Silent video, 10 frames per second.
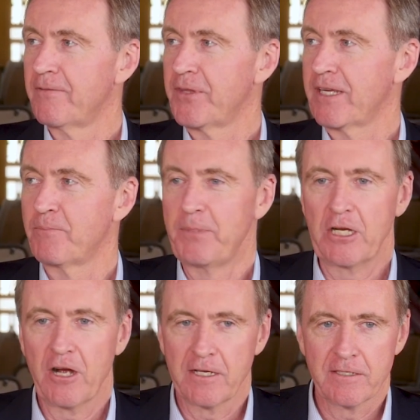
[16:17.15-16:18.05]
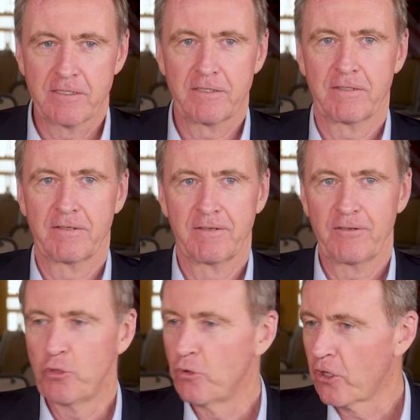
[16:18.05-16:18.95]
that because
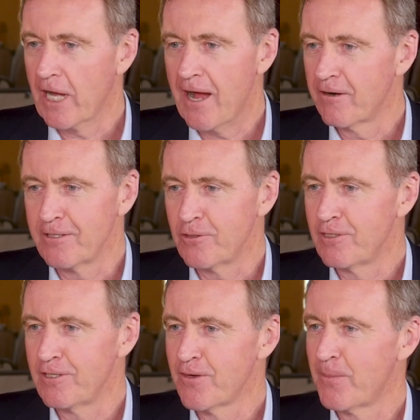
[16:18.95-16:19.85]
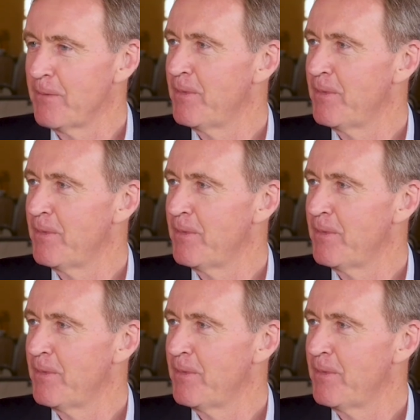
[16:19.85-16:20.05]
you look out and you see so many